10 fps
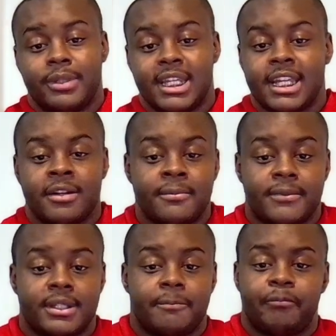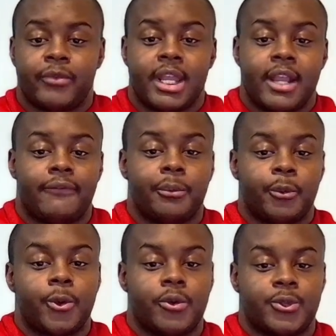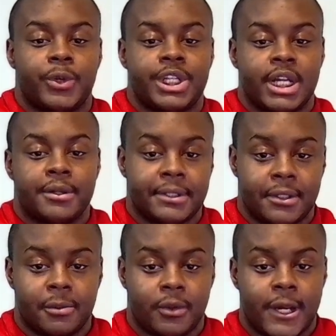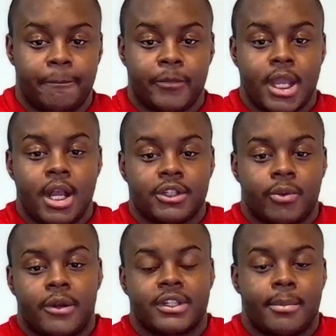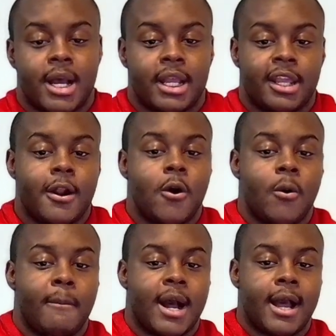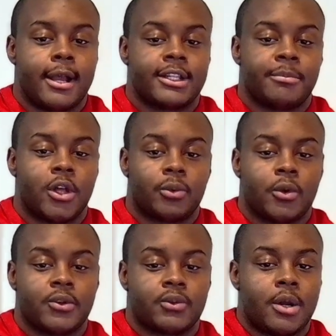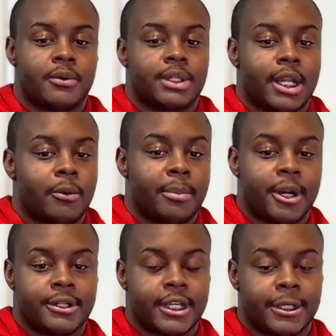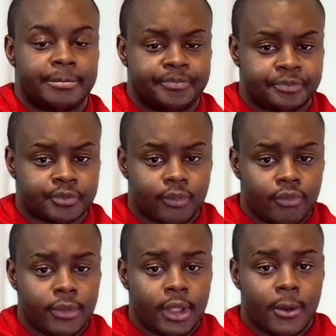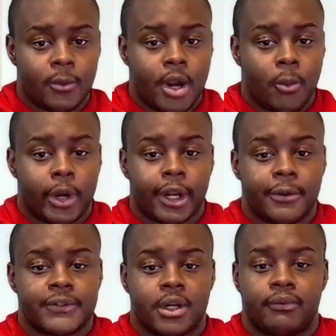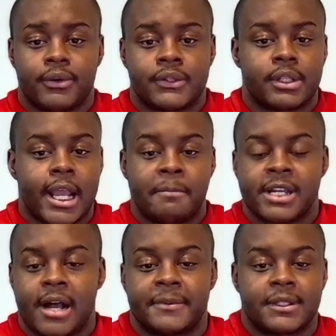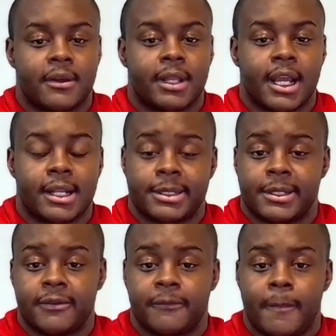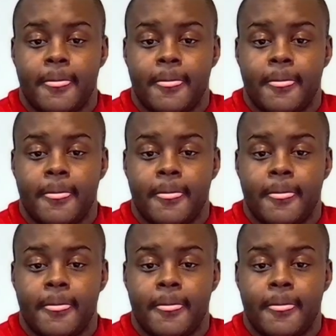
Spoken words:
DMs from recruiters reaching out to you, right? So when I was at my smaller roles, when I was like a repair tech, working on servers and laptops and all that kind of stuff,